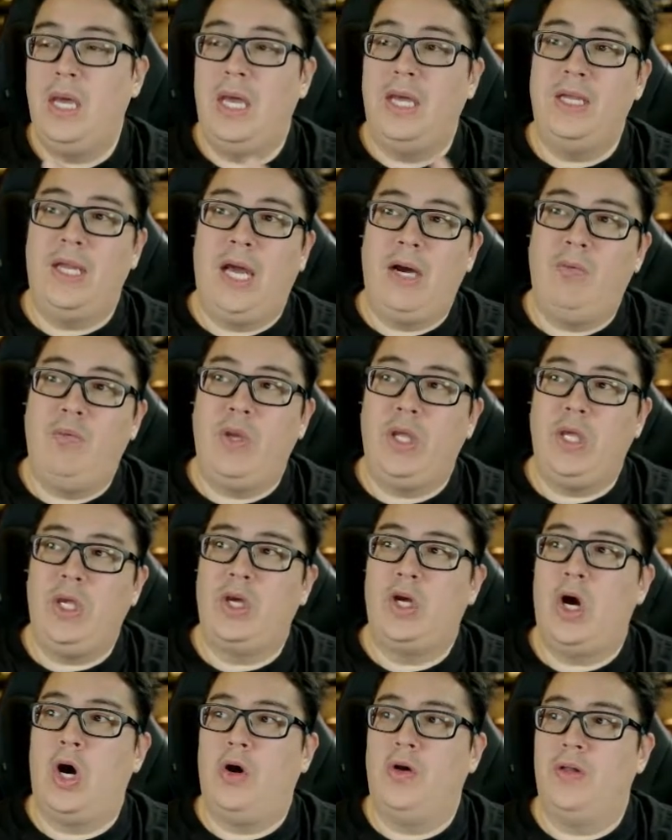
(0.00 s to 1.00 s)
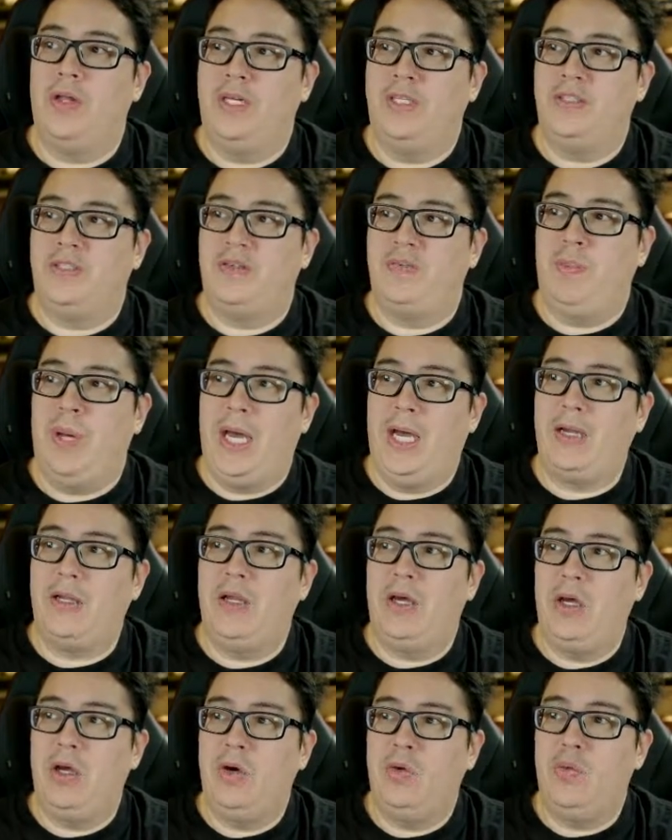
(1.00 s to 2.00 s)
and now when you call
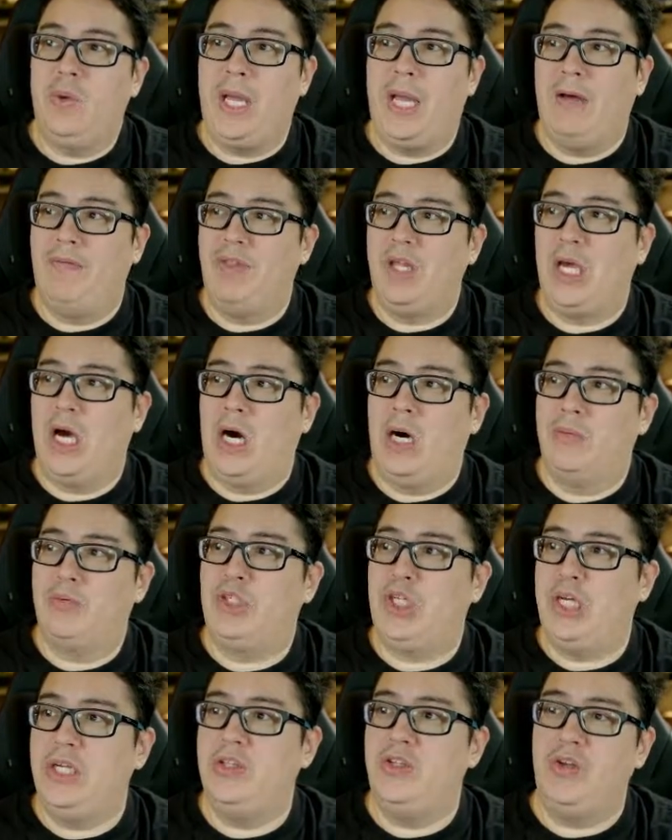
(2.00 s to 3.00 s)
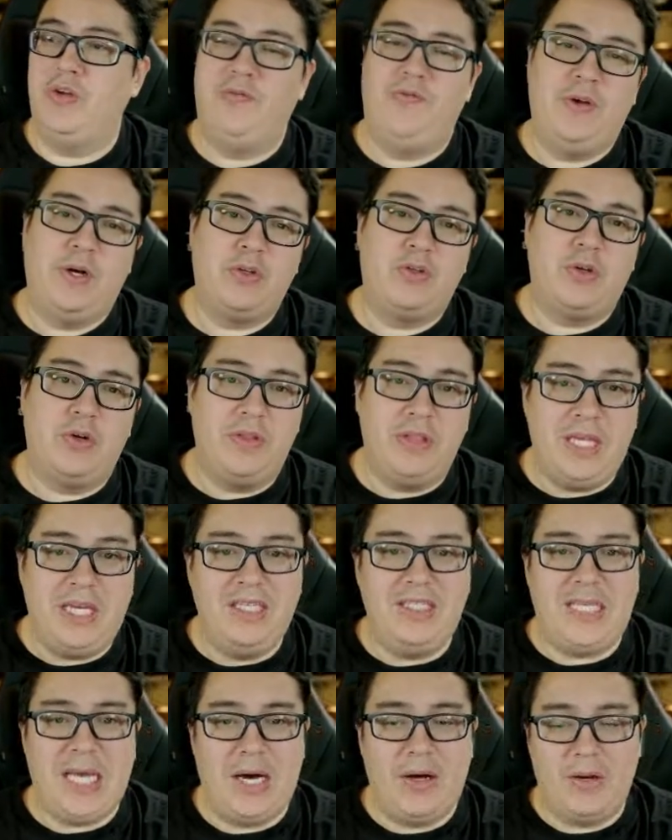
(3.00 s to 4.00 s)
inspect, we have the option to filter
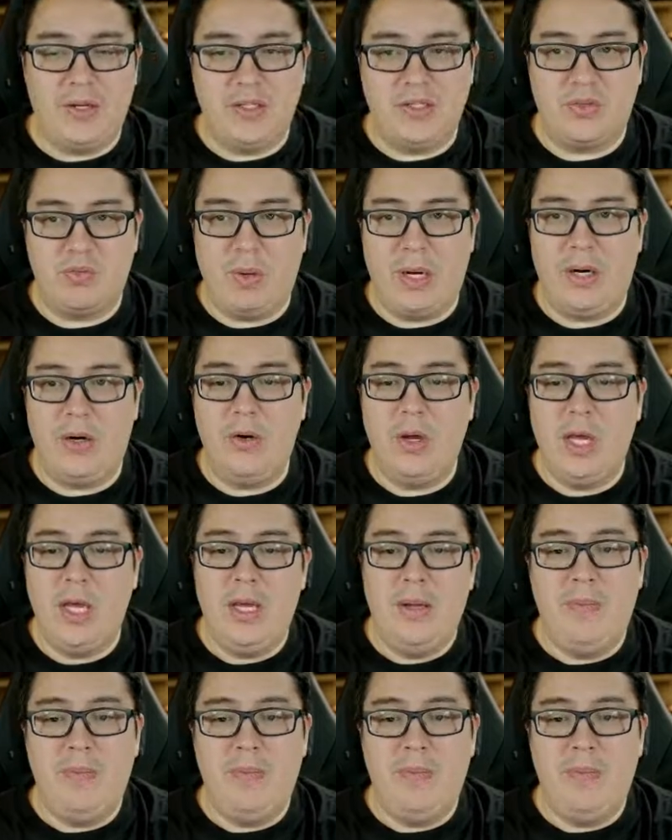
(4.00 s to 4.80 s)
these out as well,